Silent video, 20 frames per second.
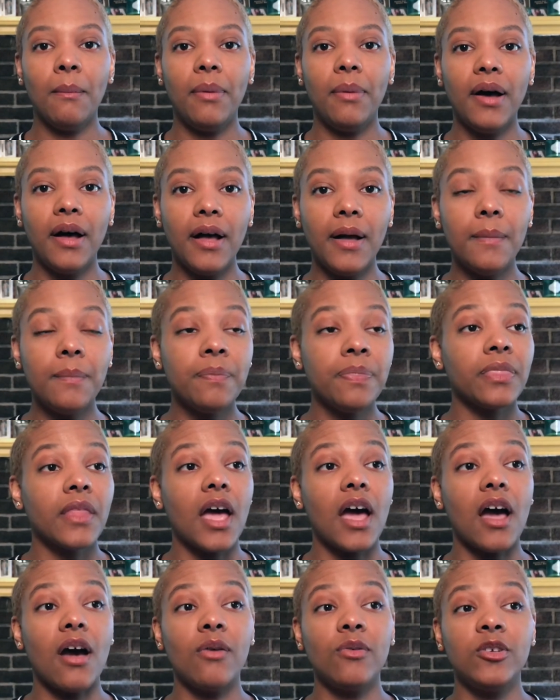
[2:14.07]
But
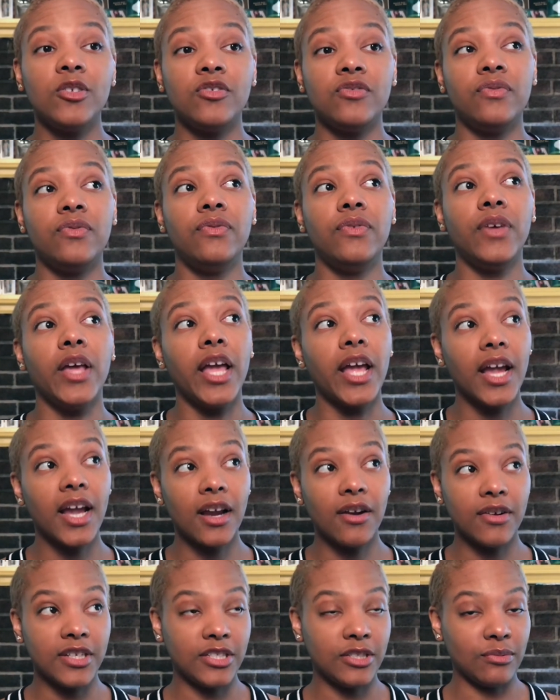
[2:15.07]
I was
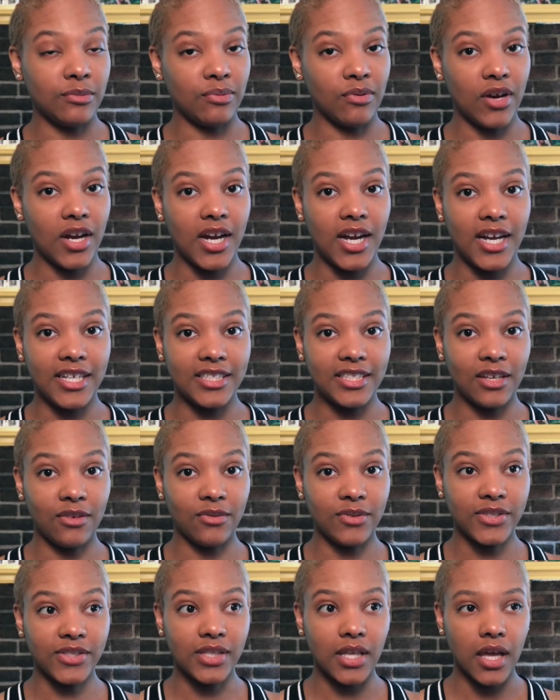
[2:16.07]
very surprised. I
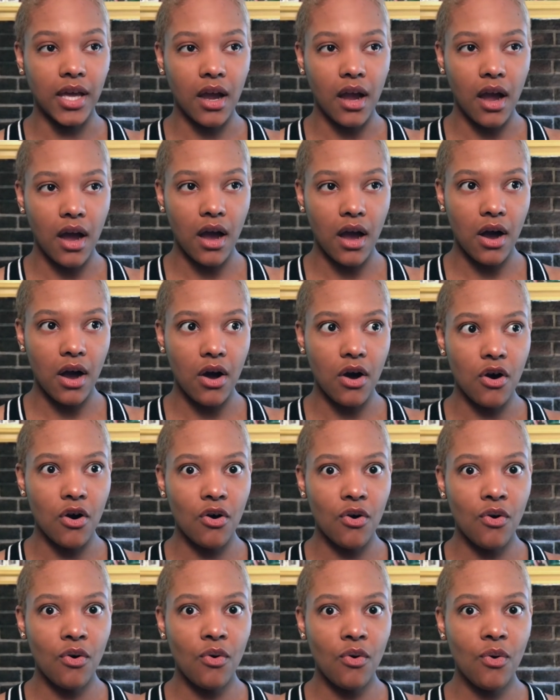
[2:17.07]
was like,
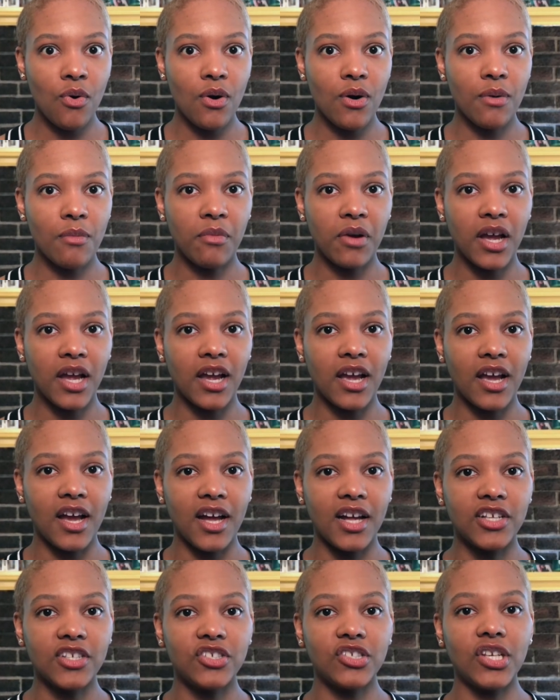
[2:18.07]
Oh my
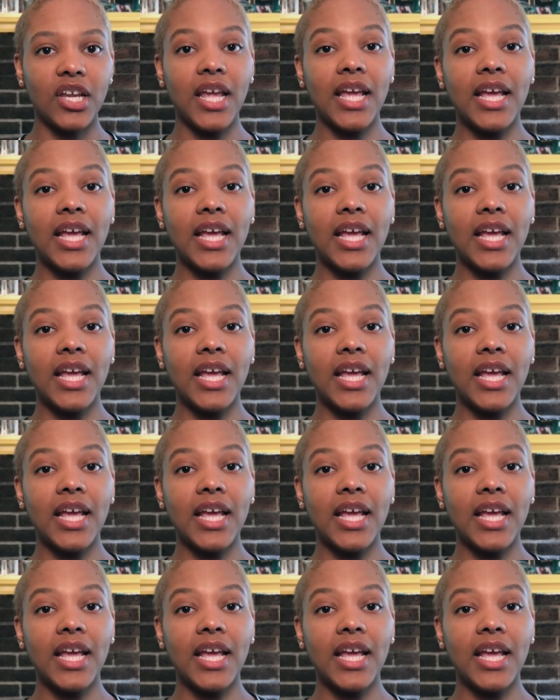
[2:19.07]
gosh.